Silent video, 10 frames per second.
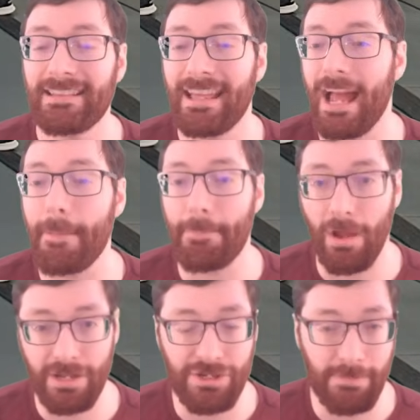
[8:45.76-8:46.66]
that I
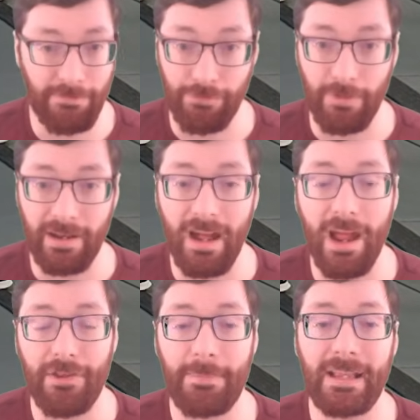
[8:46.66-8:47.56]
punish him for it,
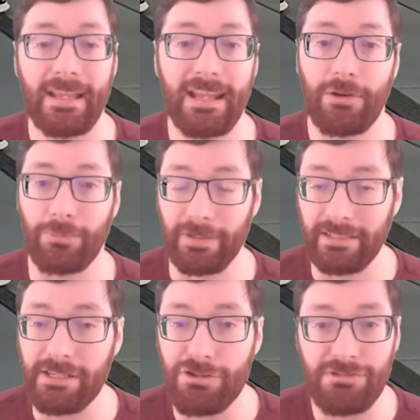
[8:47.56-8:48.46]
either by getting a
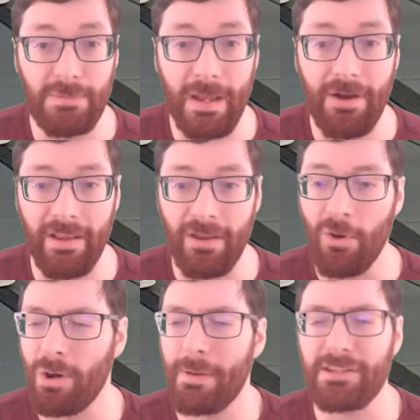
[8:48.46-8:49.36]
really juicy parry
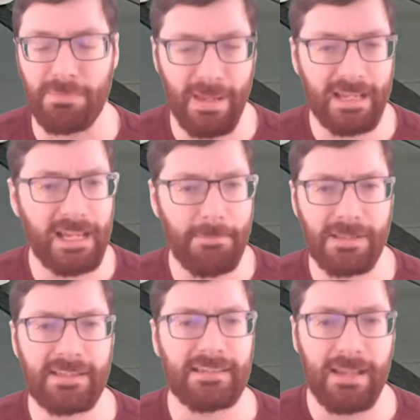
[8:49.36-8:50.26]
or by just making him
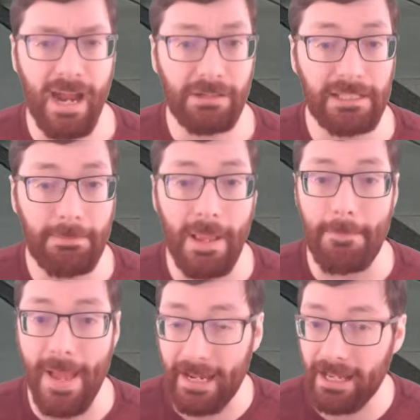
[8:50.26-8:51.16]
miss entirely by
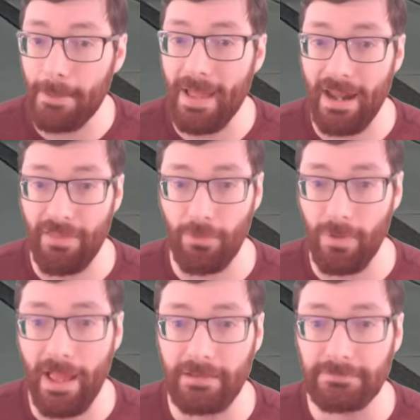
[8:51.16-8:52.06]
backing up out of the
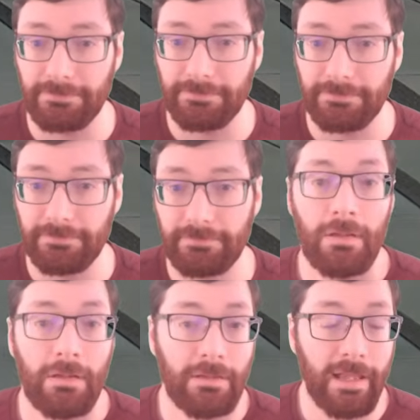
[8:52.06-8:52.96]
way.
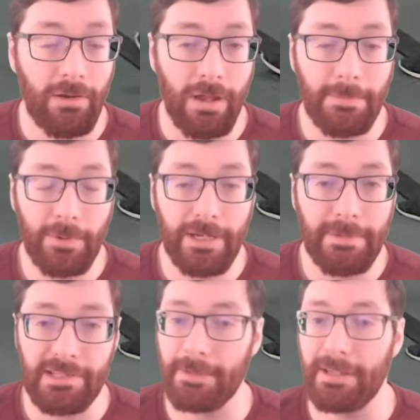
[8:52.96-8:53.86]
Now, I'm going to
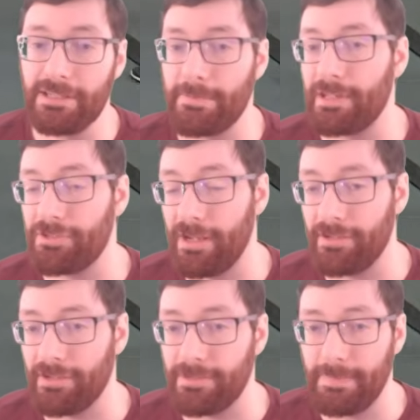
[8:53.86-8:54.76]
be skipping some
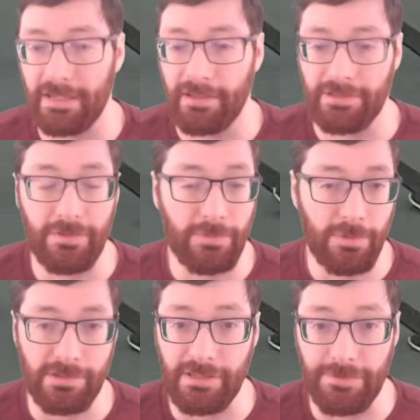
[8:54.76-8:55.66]
exchanges because, of
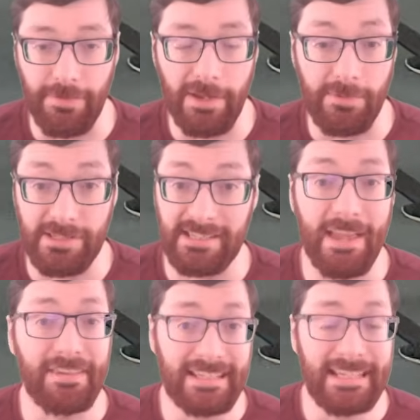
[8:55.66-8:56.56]
course, this fight was
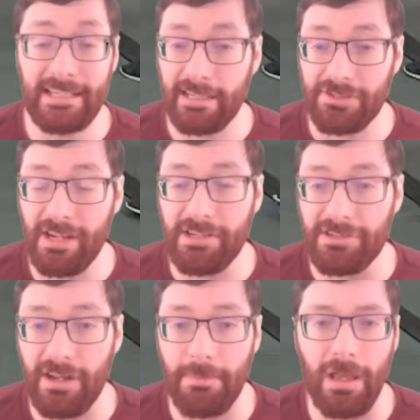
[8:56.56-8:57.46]
17
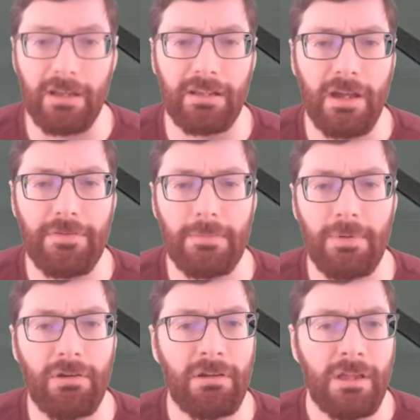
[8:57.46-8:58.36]
exchanges and I'm not going to cover them
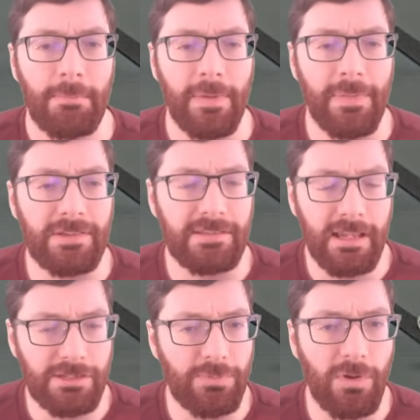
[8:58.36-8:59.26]
all, but this
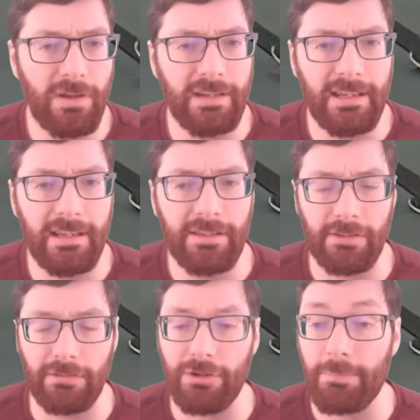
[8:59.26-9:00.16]
next one is
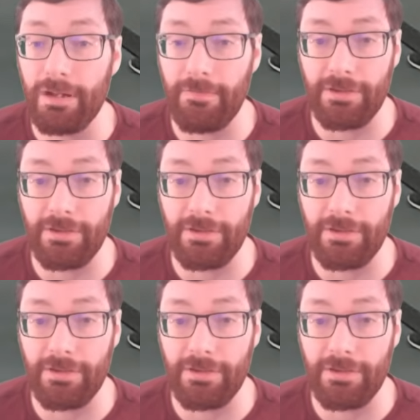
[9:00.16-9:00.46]
a little bit of a